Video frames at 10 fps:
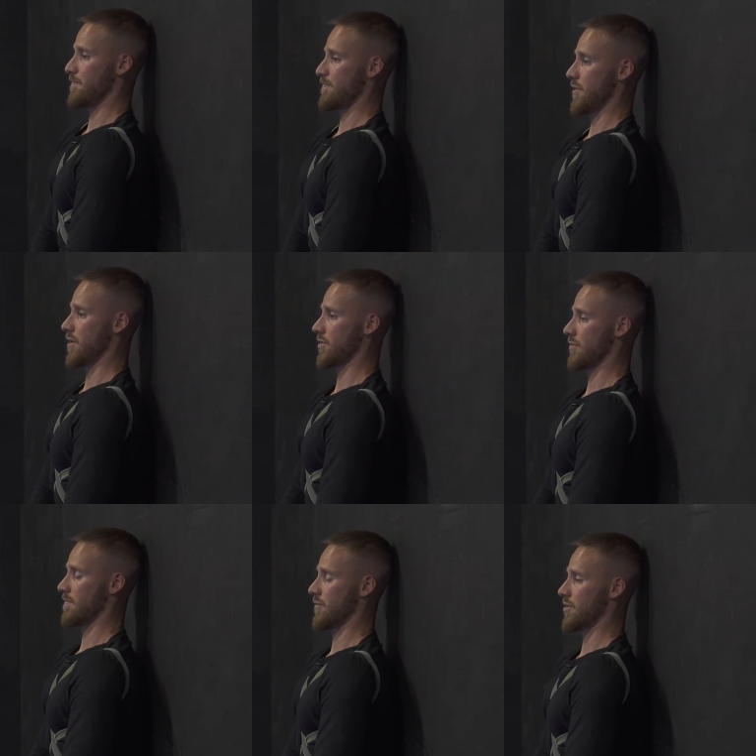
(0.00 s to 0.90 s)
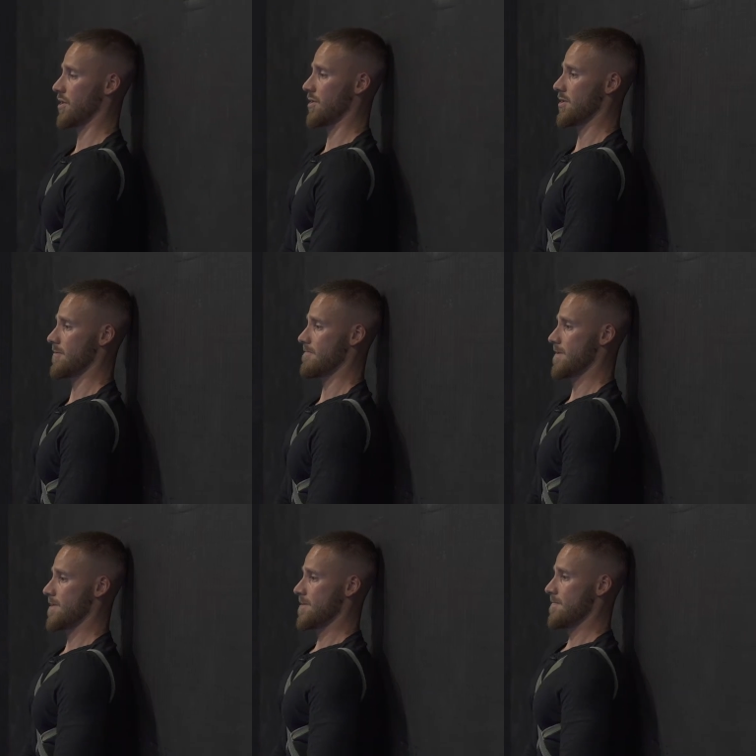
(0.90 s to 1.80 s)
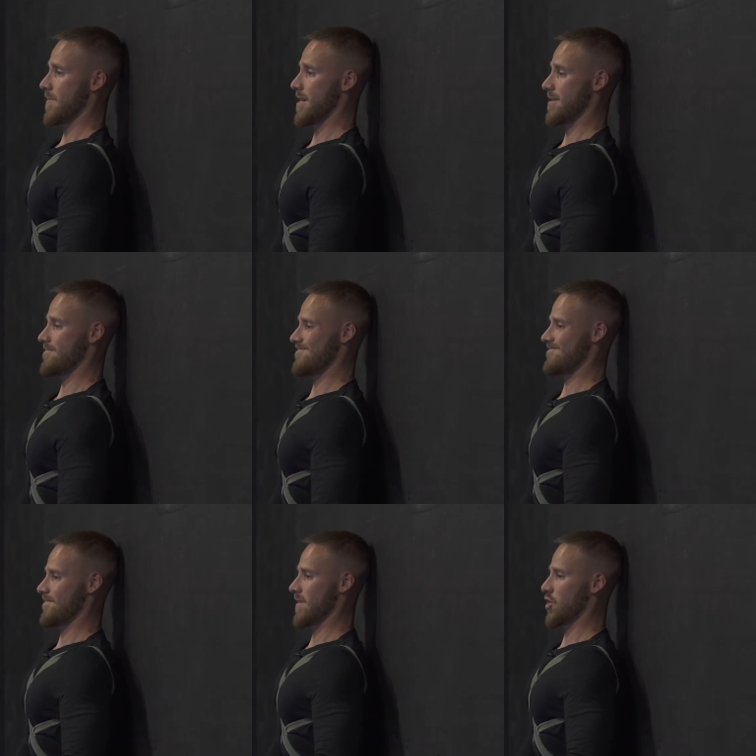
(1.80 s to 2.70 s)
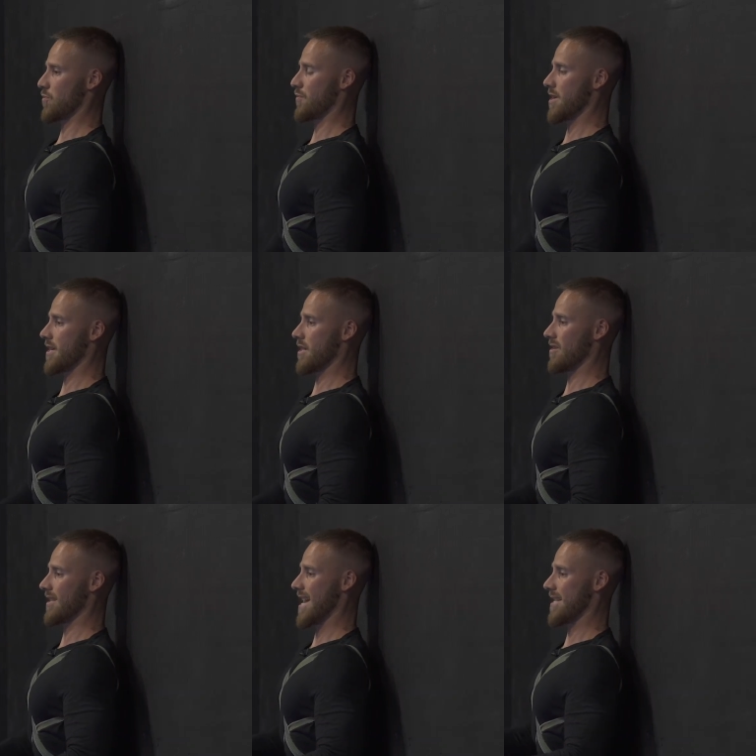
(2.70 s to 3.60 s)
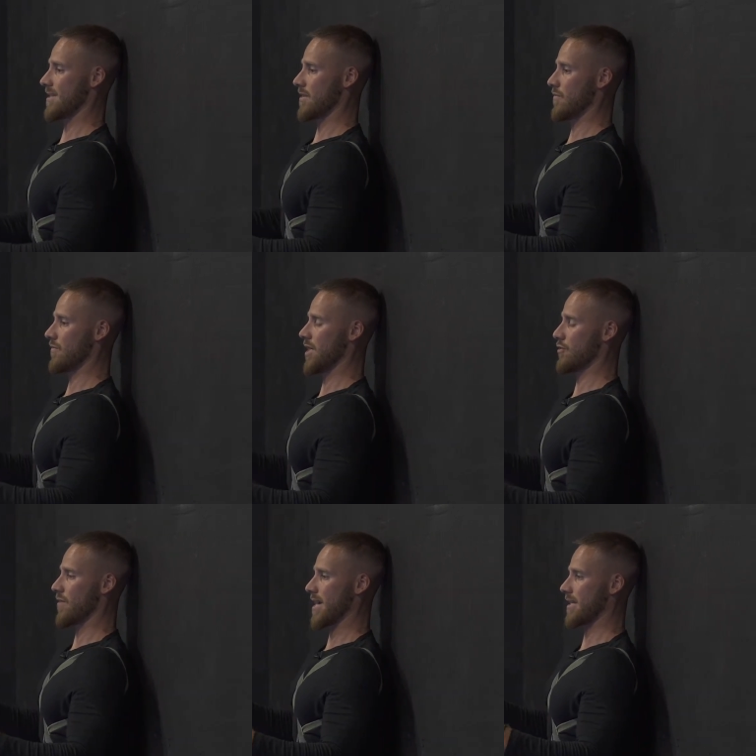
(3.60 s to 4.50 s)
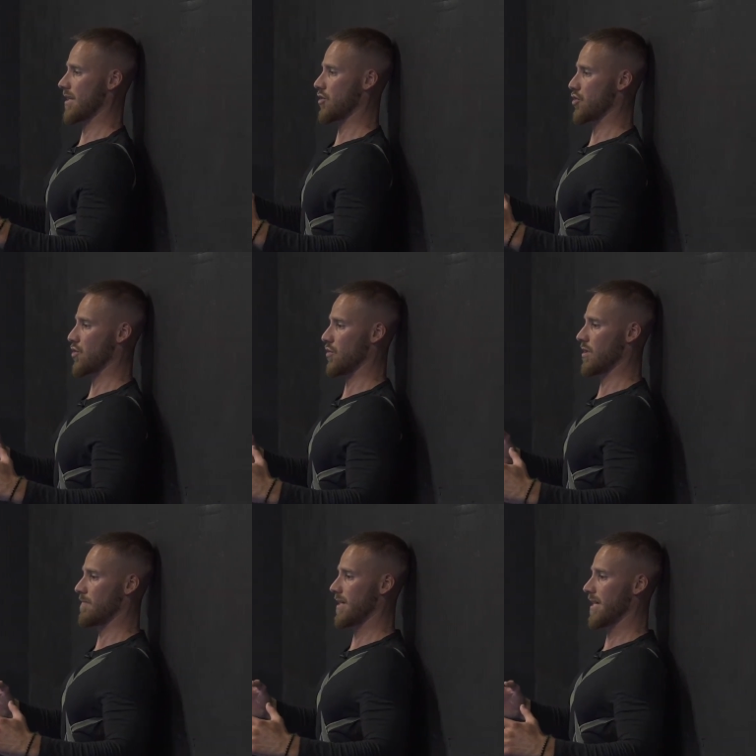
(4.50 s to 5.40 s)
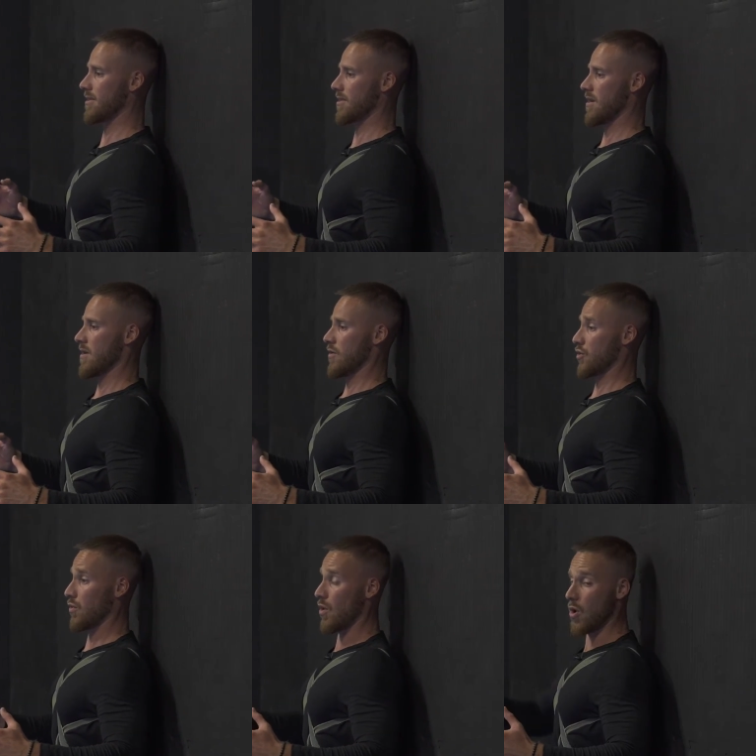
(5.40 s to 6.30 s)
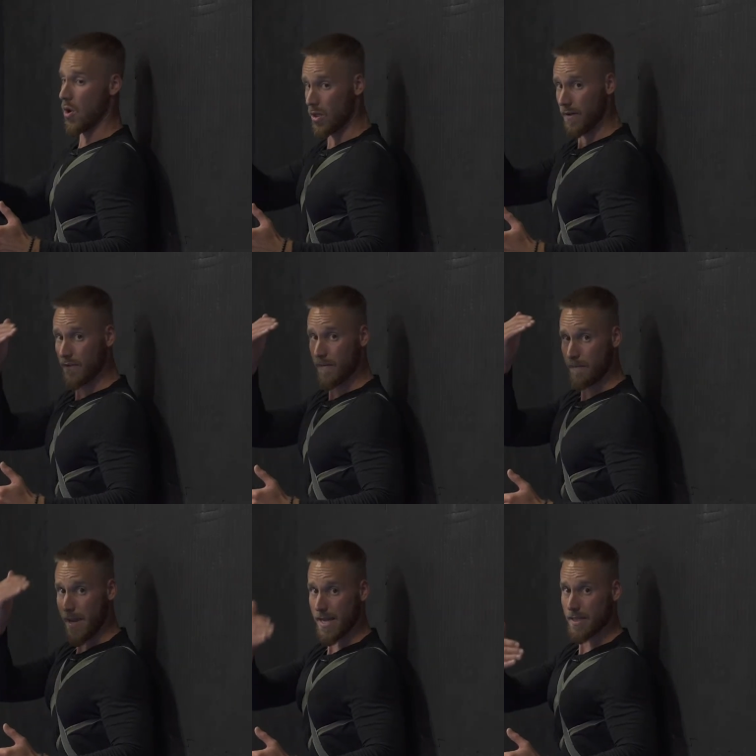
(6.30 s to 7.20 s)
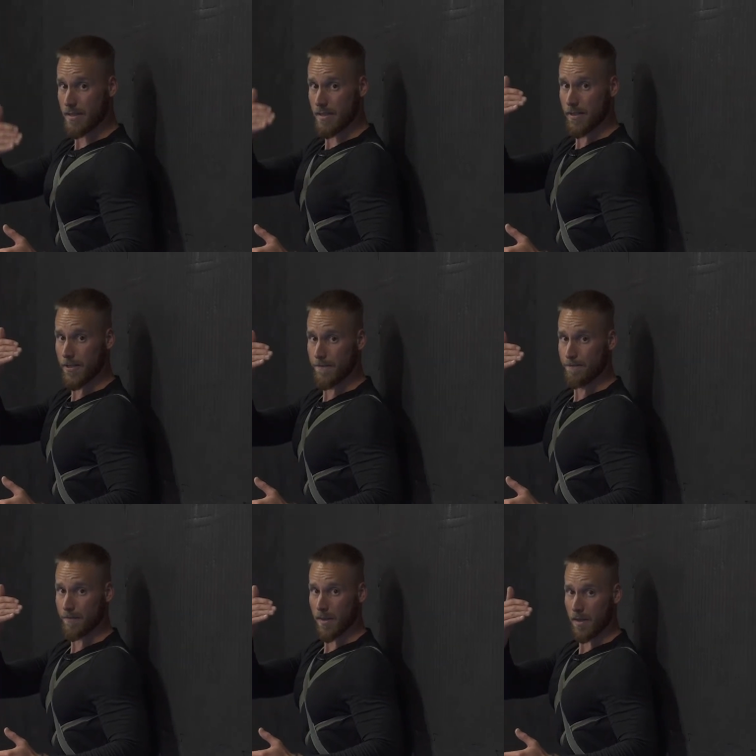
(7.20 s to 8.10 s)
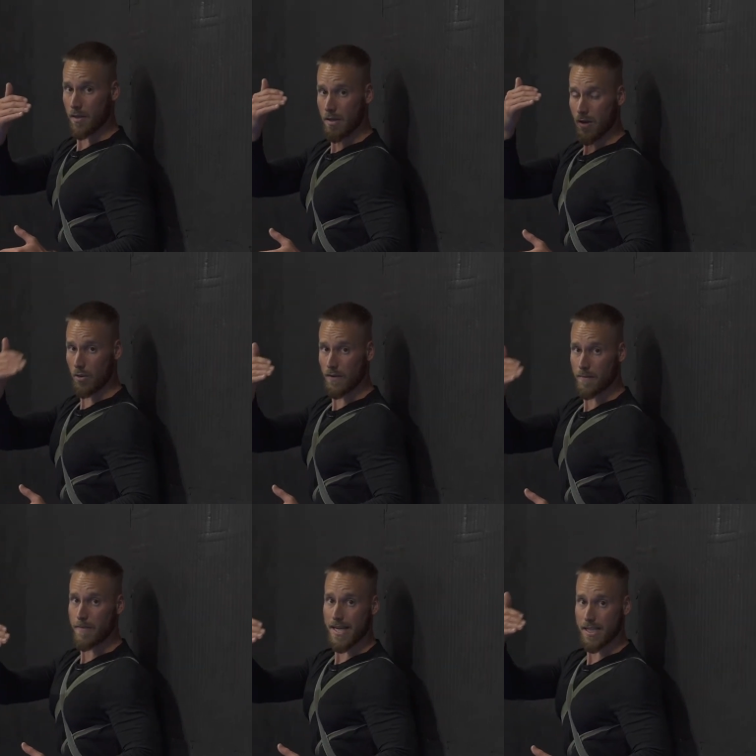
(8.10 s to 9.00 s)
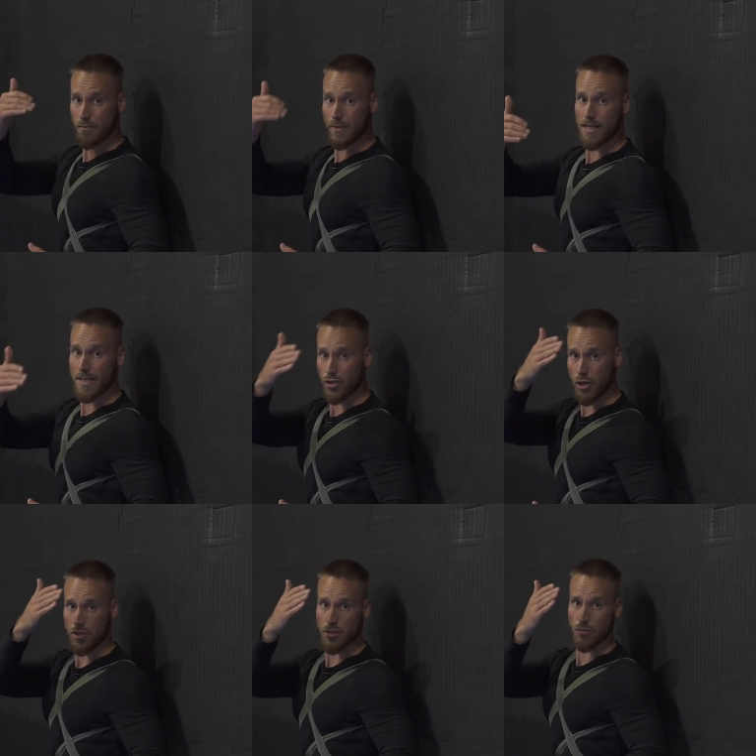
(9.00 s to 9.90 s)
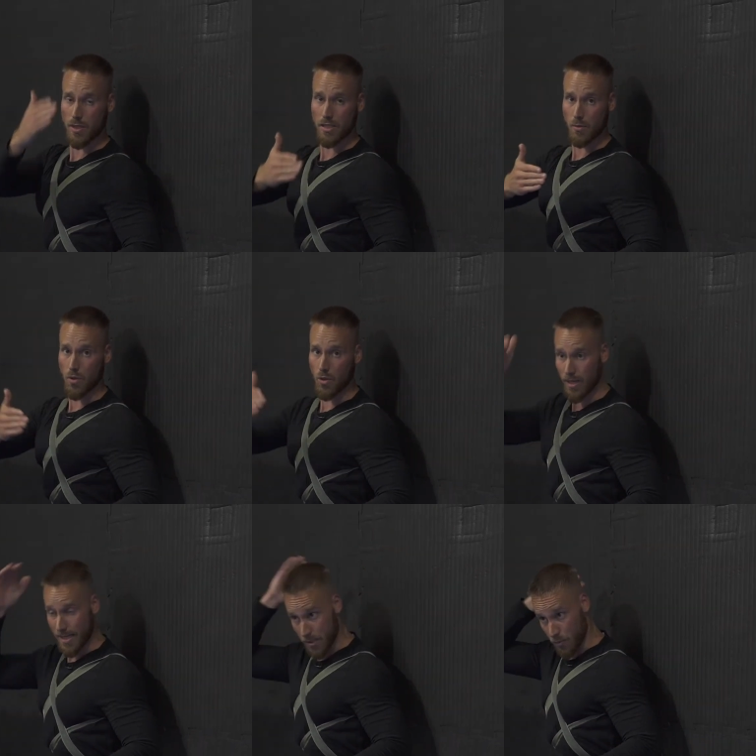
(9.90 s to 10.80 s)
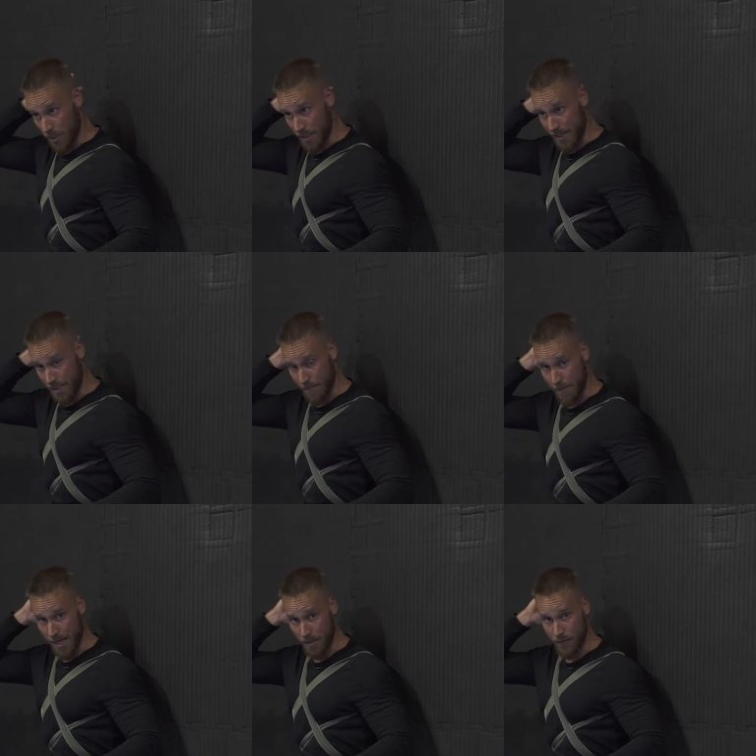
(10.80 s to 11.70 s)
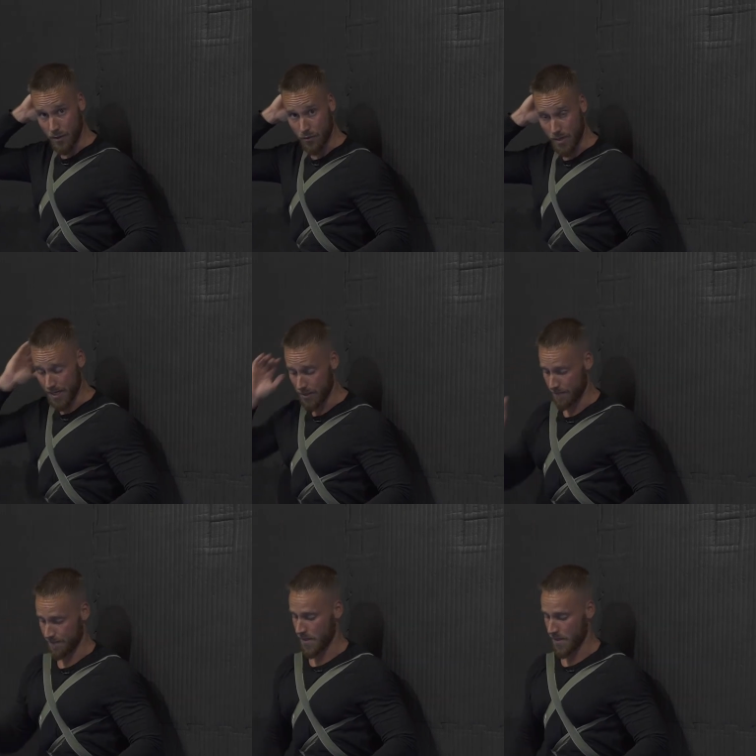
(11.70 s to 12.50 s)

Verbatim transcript: postural position by spreading your lats, retracting your shoulder blades, so all of the back um, all of the back is really in touch with the wall as well as the back of your cranium.